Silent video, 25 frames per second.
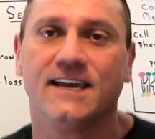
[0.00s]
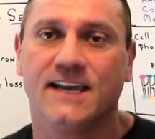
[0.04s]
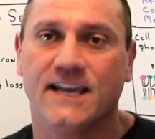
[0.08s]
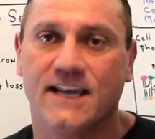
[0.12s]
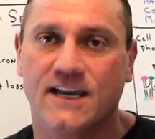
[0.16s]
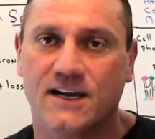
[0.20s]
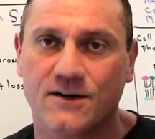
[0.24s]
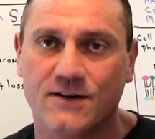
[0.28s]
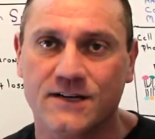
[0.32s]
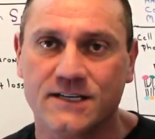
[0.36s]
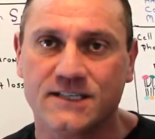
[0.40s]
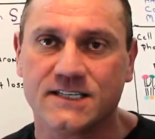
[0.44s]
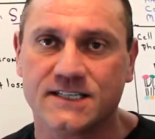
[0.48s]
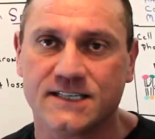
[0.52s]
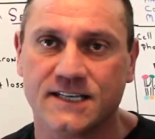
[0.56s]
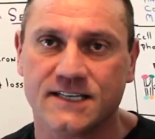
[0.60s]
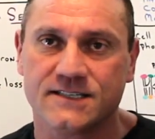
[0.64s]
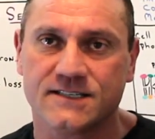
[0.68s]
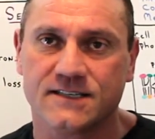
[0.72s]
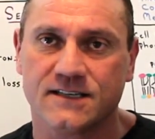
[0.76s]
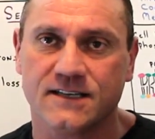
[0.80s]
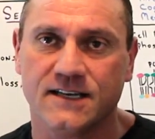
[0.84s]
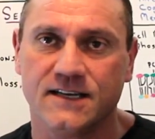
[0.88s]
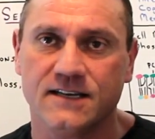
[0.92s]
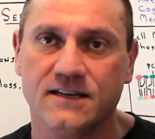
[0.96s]
Increases
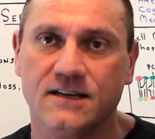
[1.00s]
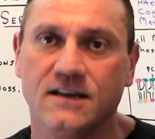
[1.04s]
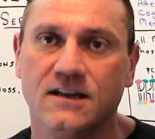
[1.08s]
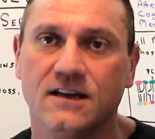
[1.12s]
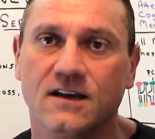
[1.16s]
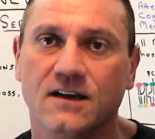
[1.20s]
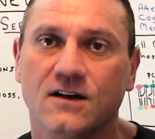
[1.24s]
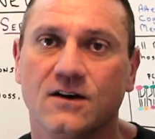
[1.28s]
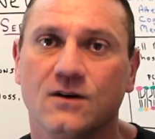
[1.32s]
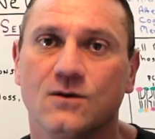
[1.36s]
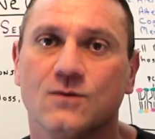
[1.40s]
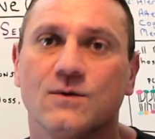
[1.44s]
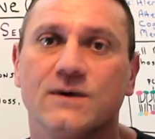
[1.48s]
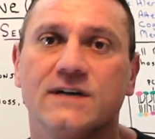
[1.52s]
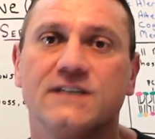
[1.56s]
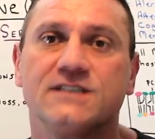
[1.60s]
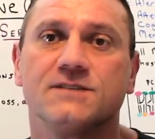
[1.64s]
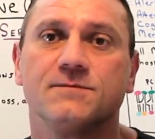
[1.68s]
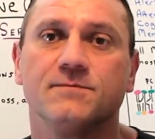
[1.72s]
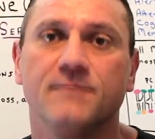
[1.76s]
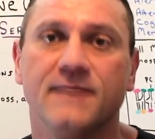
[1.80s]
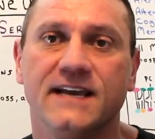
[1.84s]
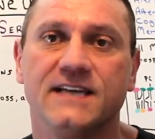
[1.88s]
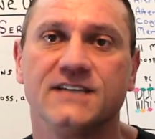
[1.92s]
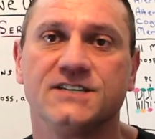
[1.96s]
insulin,
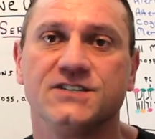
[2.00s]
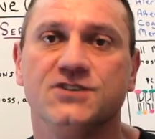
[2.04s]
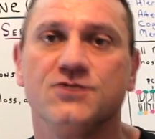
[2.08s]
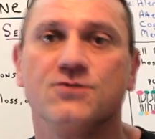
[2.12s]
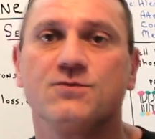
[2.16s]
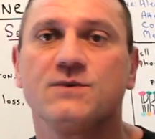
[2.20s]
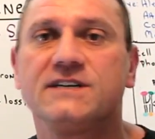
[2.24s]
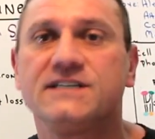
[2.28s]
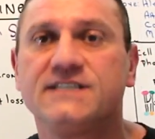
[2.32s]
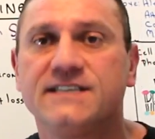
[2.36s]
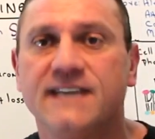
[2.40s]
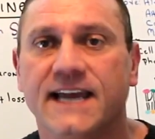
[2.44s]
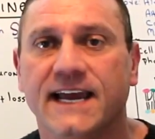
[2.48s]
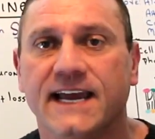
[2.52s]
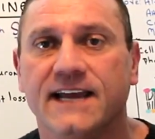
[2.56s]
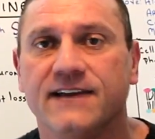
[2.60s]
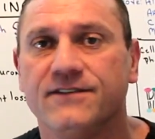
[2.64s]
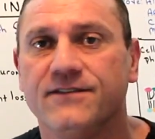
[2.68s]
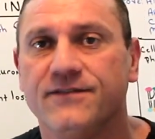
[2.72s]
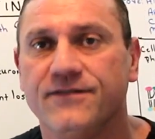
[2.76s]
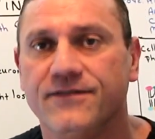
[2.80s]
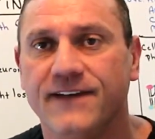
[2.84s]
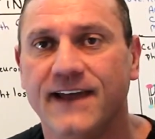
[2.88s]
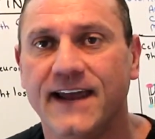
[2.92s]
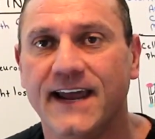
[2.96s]
which makes you
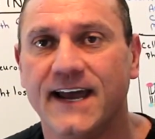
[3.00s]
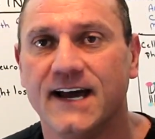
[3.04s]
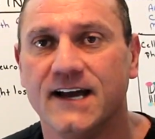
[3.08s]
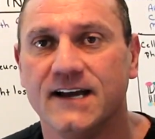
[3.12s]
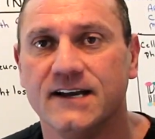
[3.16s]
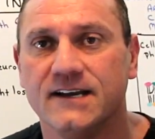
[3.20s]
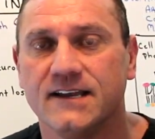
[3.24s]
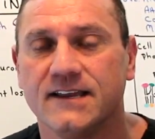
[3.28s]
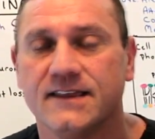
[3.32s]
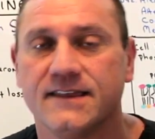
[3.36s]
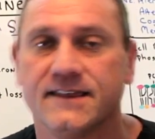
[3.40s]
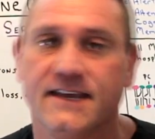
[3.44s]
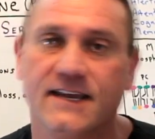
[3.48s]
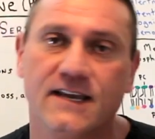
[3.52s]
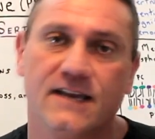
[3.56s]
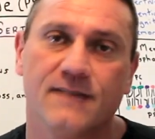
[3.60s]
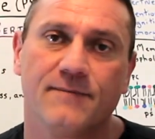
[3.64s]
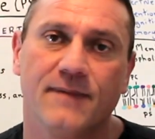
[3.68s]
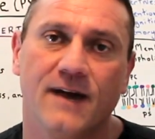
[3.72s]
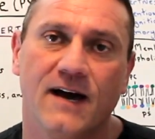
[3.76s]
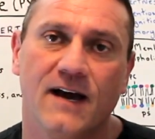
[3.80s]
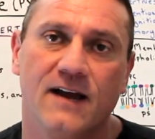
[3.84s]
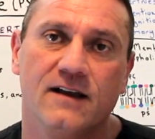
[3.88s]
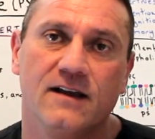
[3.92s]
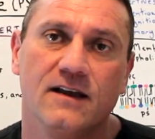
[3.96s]
retain fat. Think
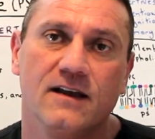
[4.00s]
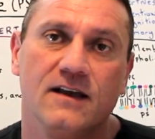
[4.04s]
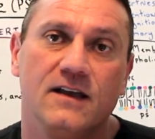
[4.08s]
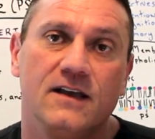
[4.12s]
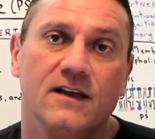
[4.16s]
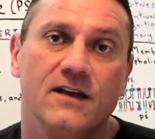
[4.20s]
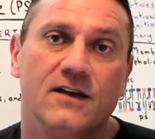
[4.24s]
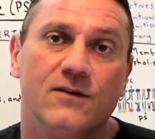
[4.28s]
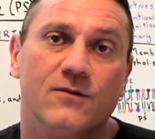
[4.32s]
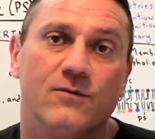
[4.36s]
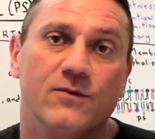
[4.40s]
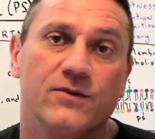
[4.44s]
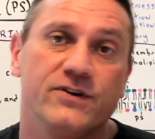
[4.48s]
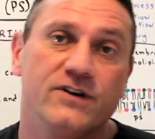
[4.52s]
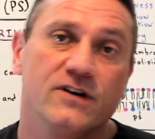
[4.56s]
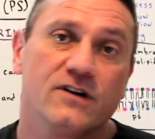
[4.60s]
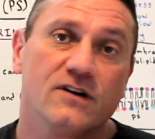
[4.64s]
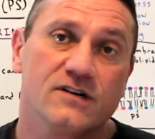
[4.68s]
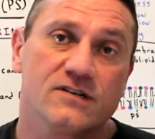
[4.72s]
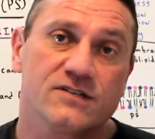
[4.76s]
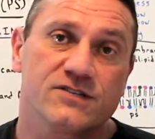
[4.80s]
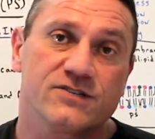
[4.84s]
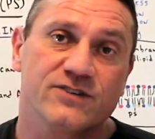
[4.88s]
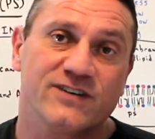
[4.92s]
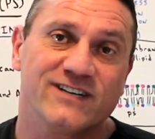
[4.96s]
about it. When you're
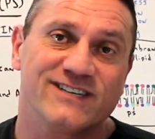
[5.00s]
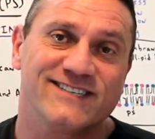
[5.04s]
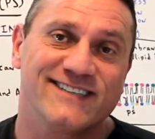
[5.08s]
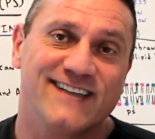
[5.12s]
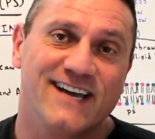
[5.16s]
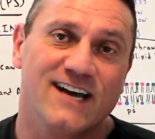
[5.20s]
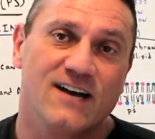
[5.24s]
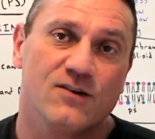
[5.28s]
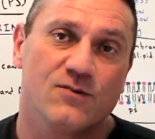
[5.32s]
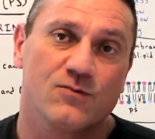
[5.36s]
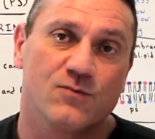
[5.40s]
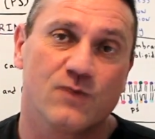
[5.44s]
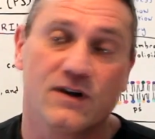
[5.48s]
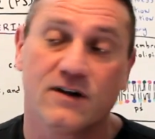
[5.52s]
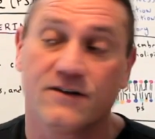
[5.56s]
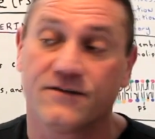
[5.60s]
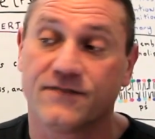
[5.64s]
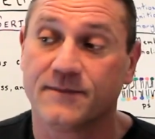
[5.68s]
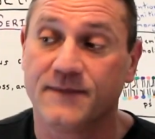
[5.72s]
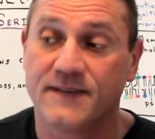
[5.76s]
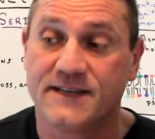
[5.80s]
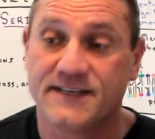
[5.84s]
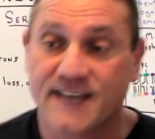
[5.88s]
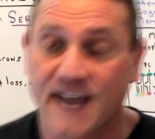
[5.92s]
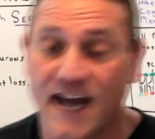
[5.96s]
all stressed out, running
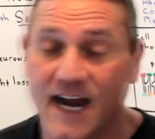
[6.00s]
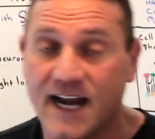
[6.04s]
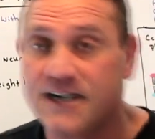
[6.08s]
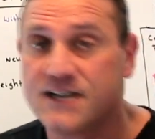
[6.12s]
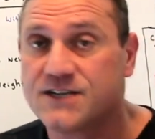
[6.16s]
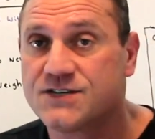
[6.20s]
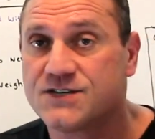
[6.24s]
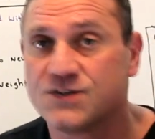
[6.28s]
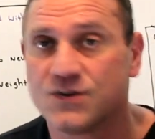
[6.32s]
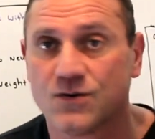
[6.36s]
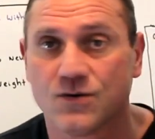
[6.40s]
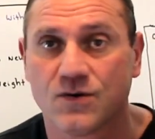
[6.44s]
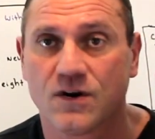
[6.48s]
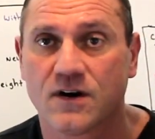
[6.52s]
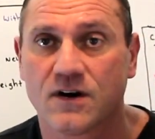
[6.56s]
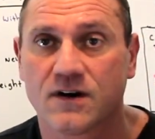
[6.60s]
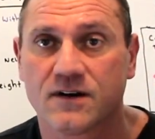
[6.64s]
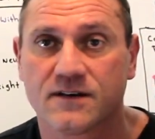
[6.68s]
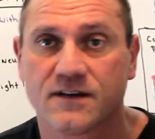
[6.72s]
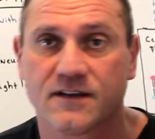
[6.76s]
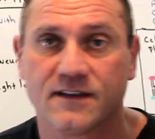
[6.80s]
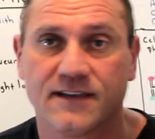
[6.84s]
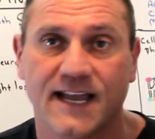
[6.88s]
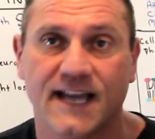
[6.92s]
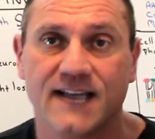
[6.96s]
from the
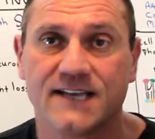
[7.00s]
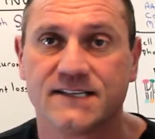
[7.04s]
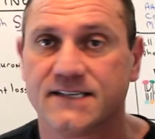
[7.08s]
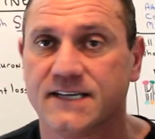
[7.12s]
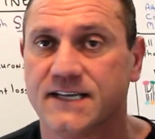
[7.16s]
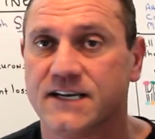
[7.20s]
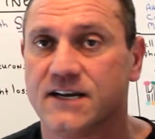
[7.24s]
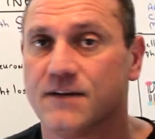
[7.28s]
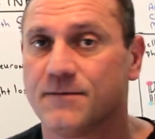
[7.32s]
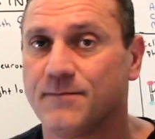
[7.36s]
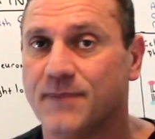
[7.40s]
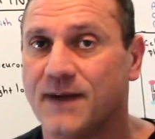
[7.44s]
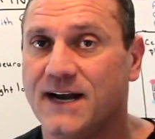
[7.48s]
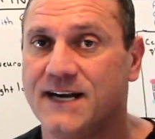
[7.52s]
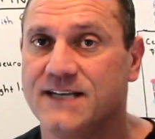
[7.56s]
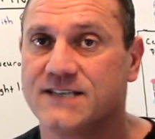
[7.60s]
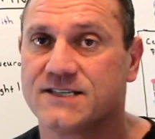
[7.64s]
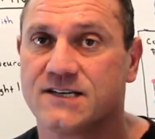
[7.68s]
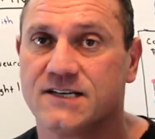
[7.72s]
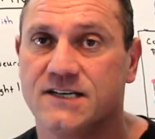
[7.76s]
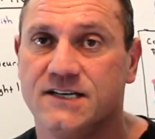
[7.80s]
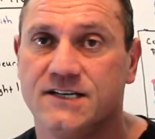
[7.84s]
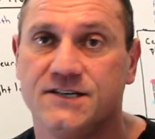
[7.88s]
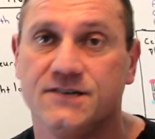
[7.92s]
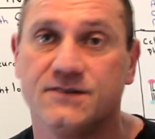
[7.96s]
dinosaur, the last thing your
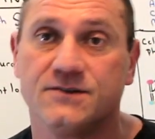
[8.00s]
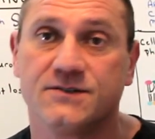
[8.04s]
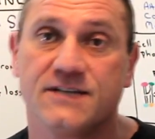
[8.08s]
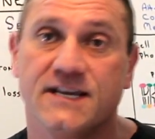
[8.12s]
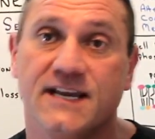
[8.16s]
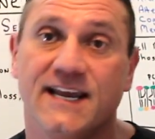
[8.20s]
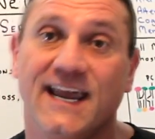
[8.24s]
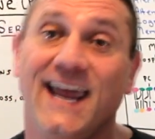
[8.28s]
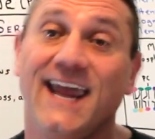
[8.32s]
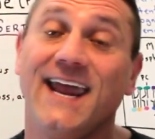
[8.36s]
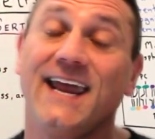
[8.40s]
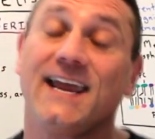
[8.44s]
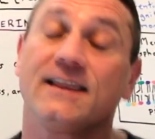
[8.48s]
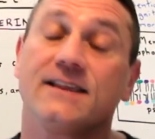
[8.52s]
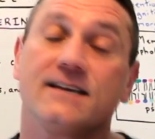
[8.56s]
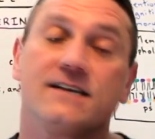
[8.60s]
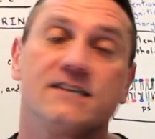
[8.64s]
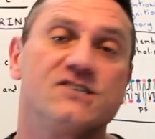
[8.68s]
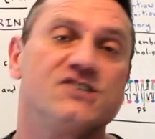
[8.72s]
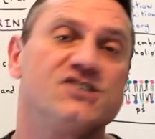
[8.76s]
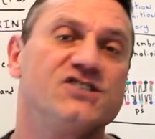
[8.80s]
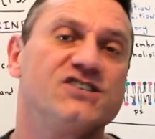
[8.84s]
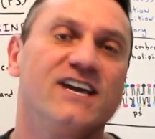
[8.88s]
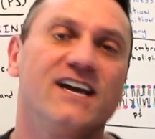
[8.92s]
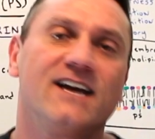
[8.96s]
body's gonna do is say, hey,
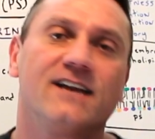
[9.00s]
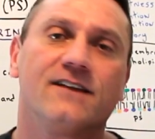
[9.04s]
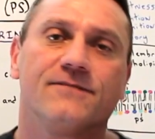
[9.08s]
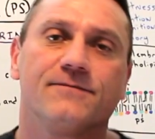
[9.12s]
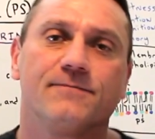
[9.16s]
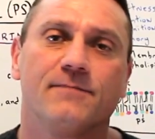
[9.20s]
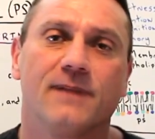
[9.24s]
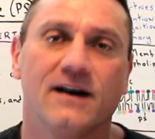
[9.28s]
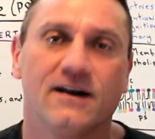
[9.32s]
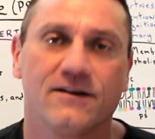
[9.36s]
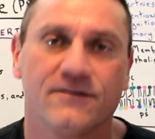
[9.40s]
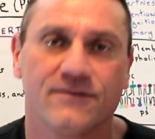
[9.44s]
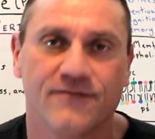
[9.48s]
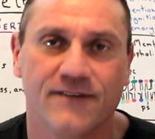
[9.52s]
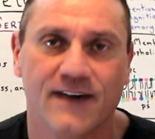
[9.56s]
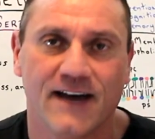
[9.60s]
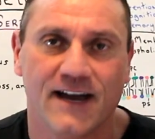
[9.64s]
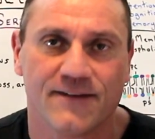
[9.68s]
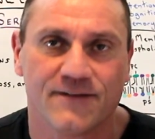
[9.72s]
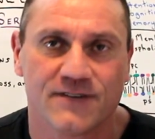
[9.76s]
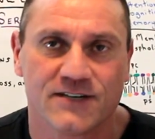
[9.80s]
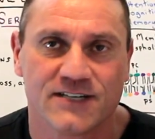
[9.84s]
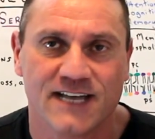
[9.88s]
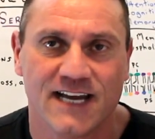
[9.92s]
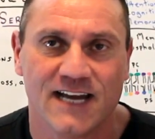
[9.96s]
let's shed about
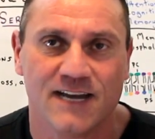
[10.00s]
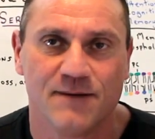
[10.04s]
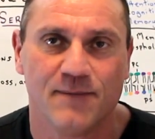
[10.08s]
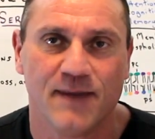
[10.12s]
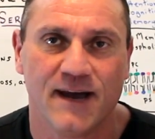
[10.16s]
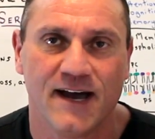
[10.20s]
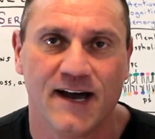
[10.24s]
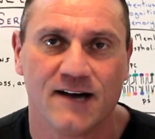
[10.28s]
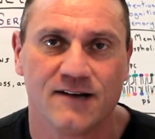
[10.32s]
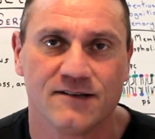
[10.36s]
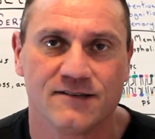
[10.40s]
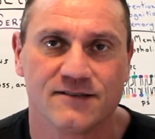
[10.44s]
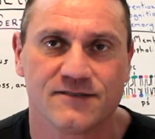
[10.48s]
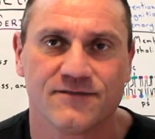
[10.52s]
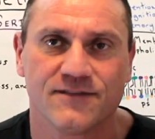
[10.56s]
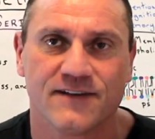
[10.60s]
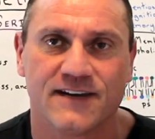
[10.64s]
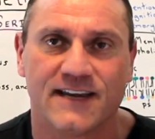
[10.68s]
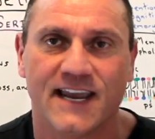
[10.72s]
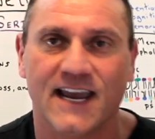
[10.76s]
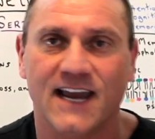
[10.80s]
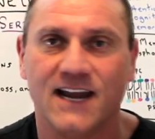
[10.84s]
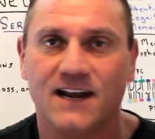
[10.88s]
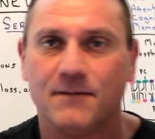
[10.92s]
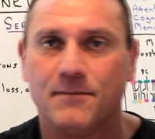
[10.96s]
five or ten pounds.
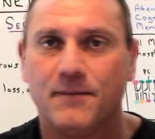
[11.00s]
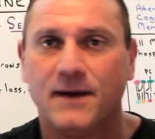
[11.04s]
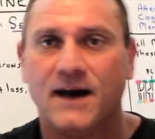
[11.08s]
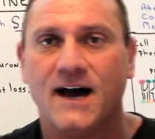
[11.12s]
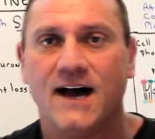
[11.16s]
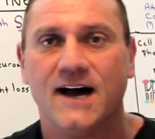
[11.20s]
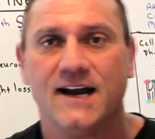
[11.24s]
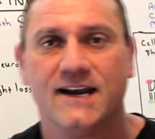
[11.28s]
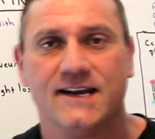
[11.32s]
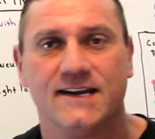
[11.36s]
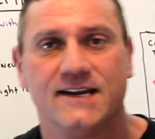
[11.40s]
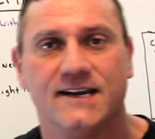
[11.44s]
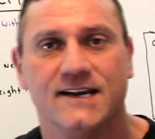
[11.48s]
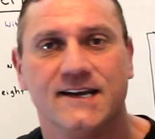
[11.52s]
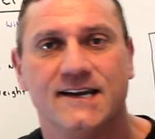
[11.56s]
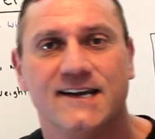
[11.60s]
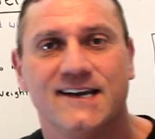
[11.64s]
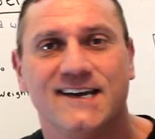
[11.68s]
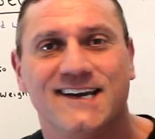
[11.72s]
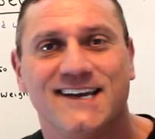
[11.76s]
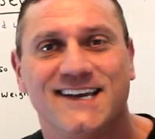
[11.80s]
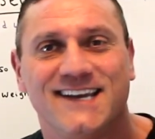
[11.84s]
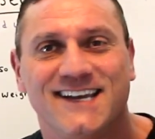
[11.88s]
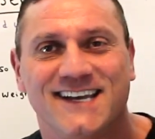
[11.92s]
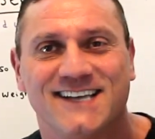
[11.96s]
Forget about it.
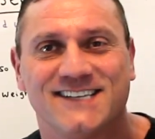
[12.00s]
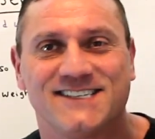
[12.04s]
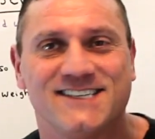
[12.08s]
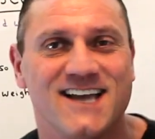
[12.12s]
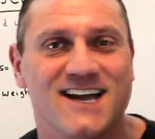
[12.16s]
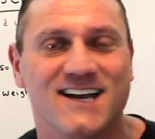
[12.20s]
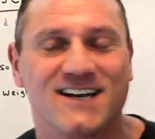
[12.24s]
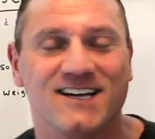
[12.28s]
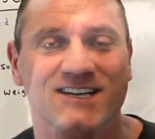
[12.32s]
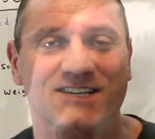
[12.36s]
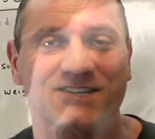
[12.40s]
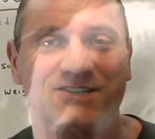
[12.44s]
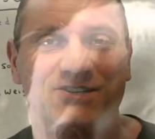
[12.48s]
It's not